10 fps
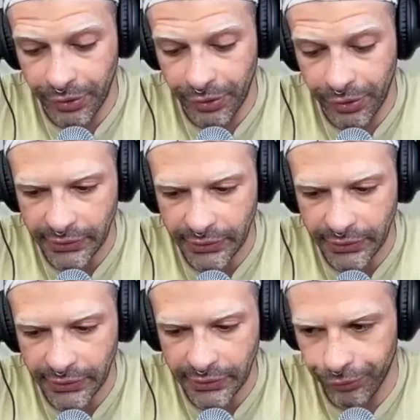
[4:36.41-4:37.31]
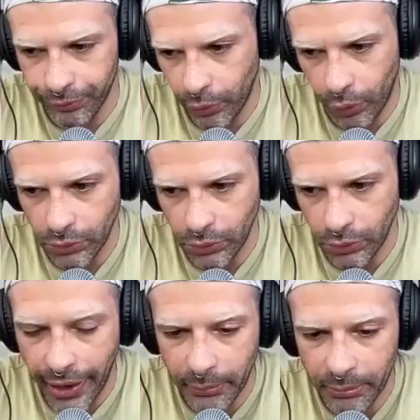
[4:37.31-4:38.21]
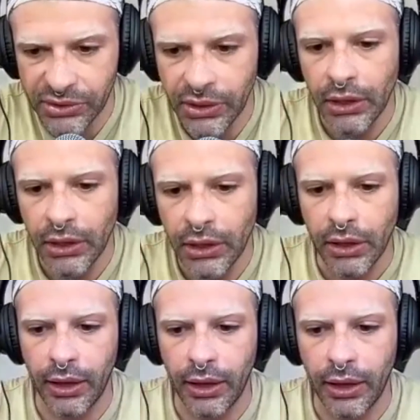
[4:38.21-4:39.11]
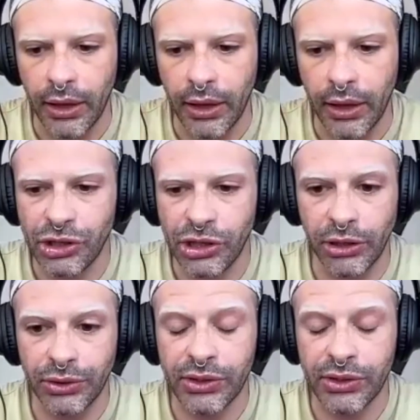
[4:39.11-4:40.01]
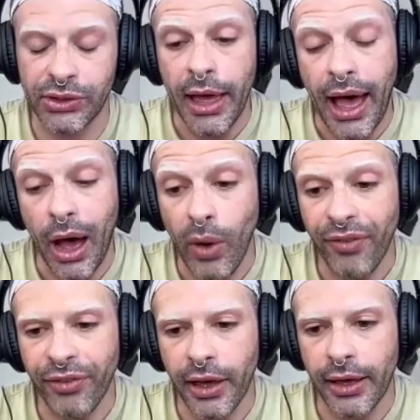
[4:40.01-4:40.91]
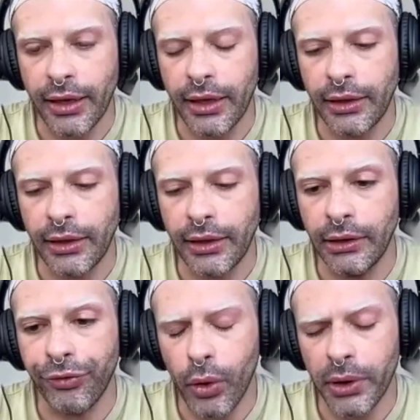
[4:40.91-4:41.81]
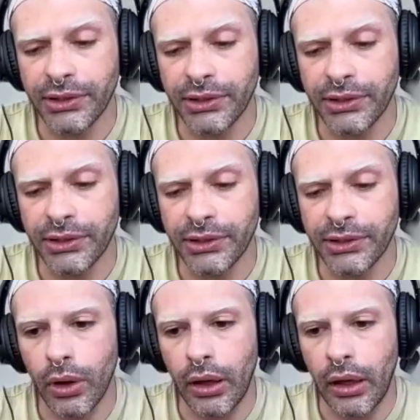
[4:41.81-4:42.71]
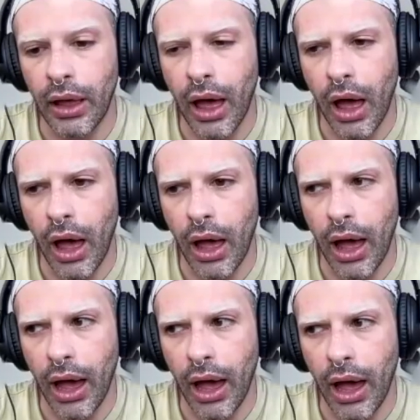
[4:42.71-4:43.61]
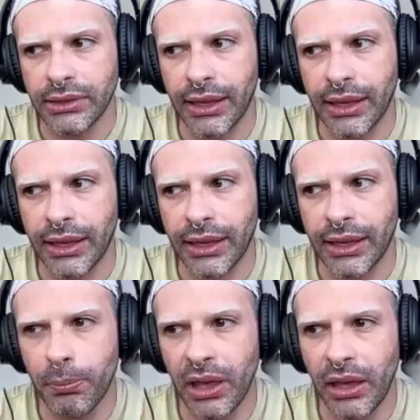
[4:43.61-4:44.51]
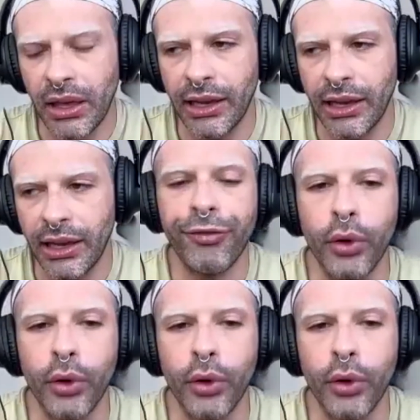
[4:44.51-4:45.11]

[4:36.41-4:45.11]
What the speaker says: thinkers of all times, ultimate genius. However, in Freud's view, art can be,